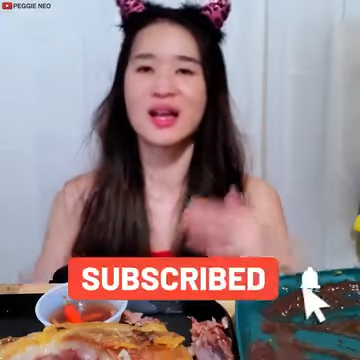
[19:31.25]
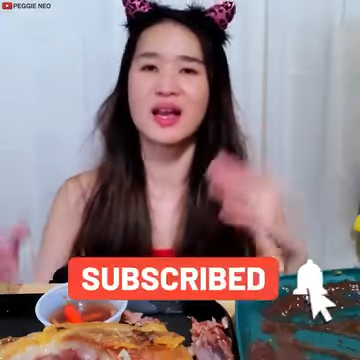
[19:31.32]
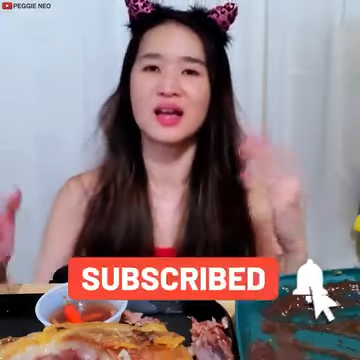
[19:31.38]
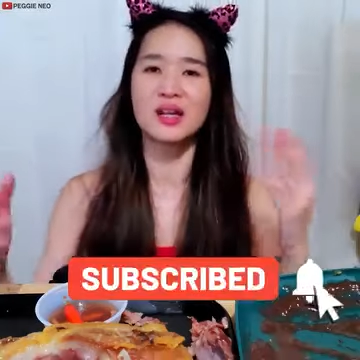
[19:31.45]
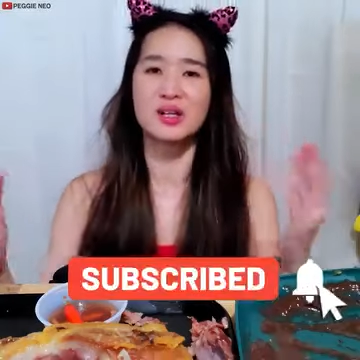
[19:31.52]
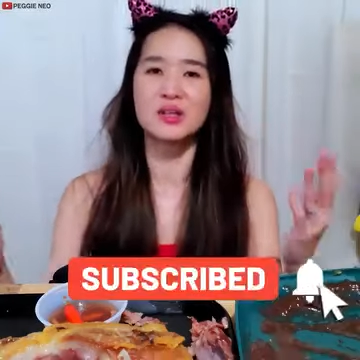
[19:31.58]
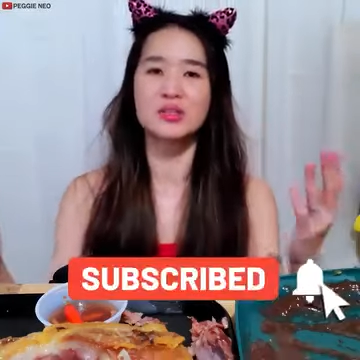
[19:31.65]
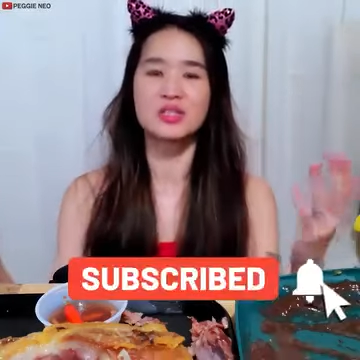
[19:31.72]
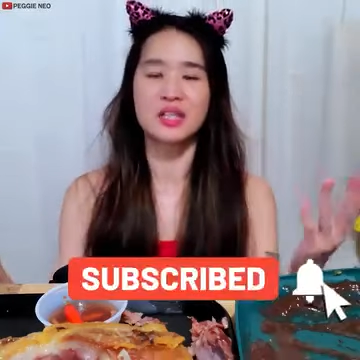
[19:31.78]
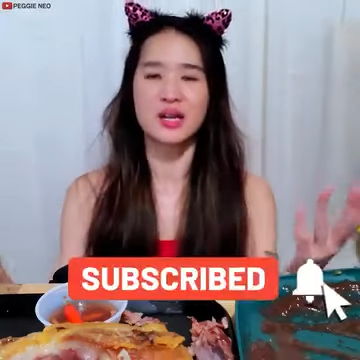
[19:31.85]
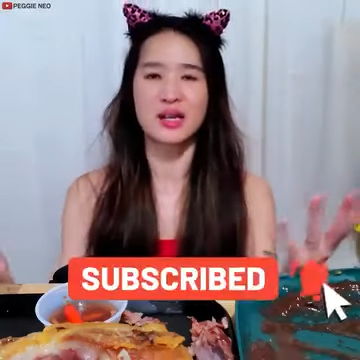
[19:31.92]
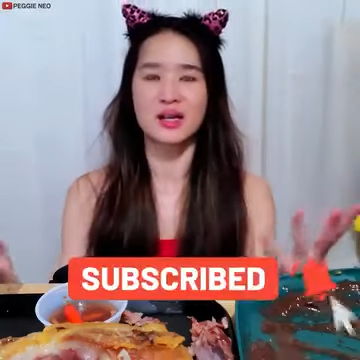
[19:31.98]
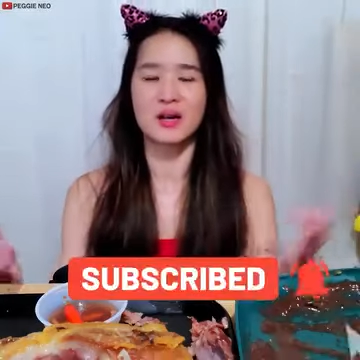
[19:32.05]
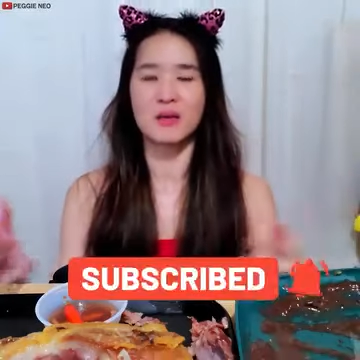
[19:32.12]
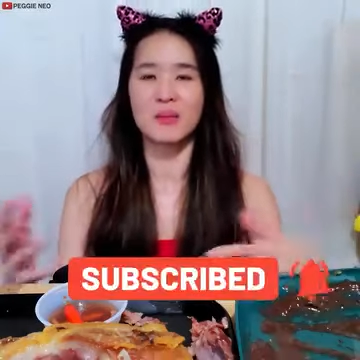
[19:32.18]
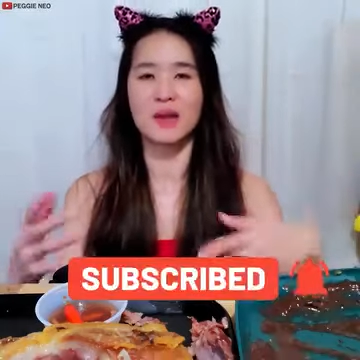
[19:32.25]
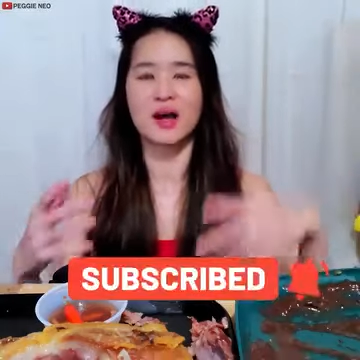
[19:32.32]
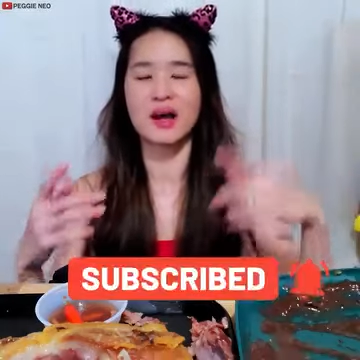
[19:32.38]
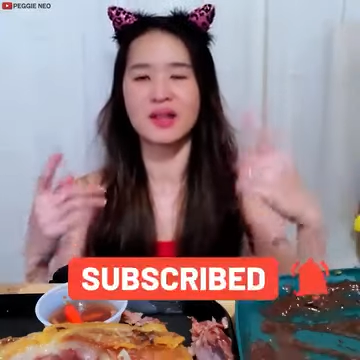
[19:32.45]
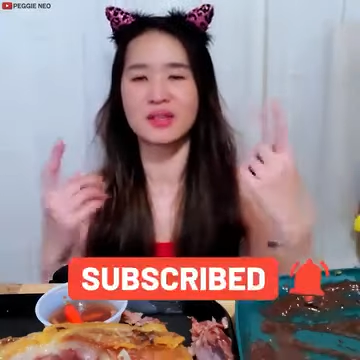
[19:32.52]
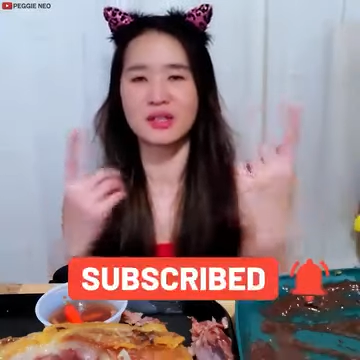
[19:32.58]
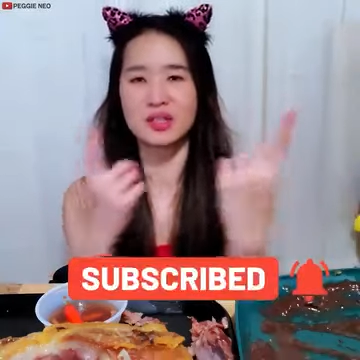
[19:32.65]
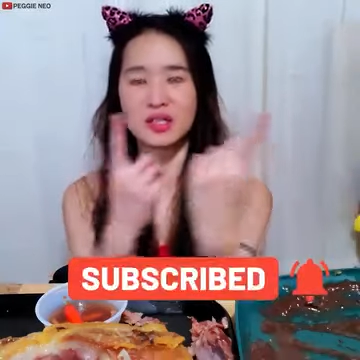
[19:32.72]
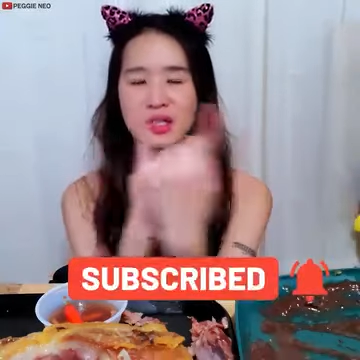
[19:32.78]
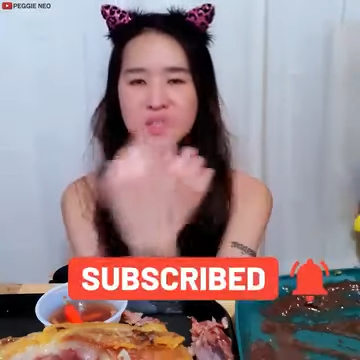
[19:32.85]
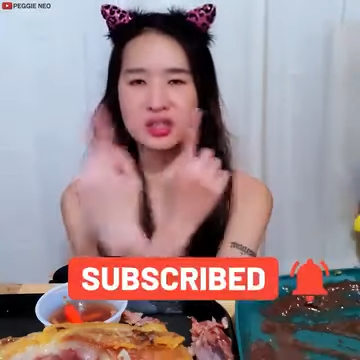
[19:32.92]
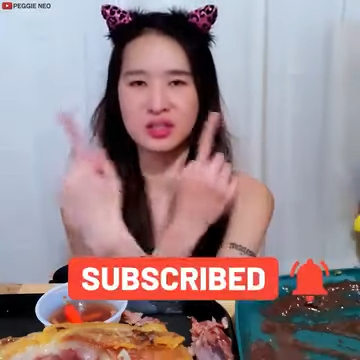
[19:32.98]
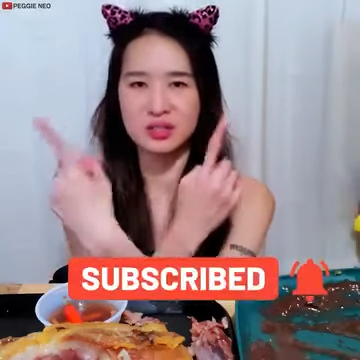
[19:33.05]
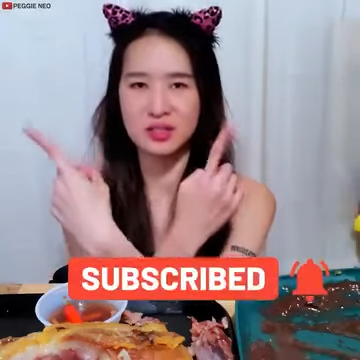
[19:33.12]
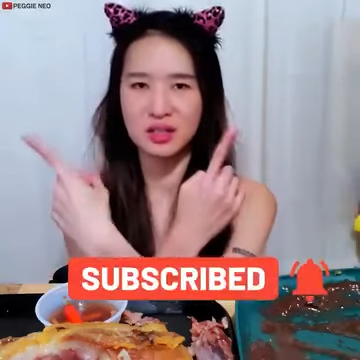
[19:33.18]
and go check out my other
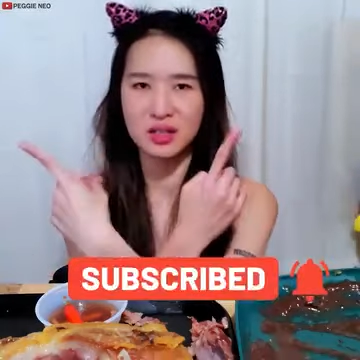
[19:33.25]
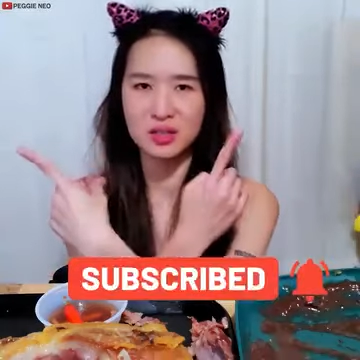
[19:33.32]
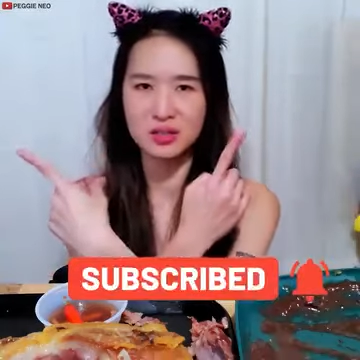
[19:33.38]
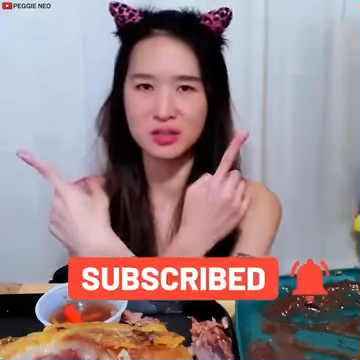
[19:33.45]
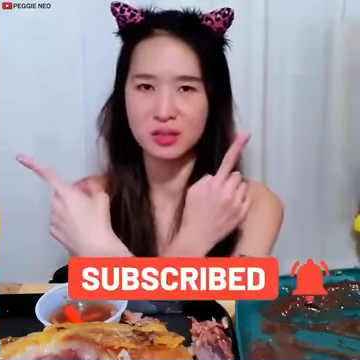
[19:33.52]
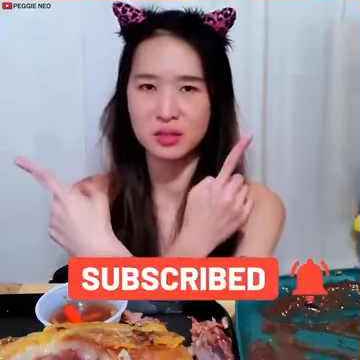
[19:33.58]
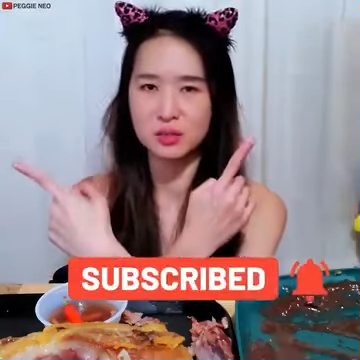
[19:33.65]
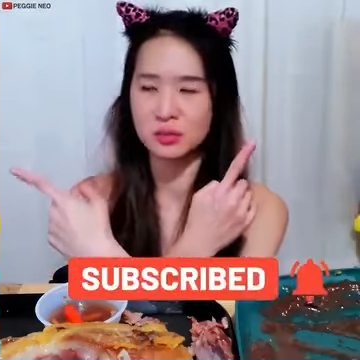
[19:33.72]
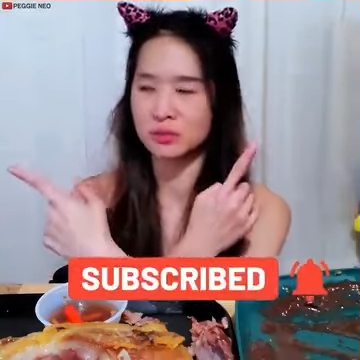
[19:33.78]
delicious eating shows,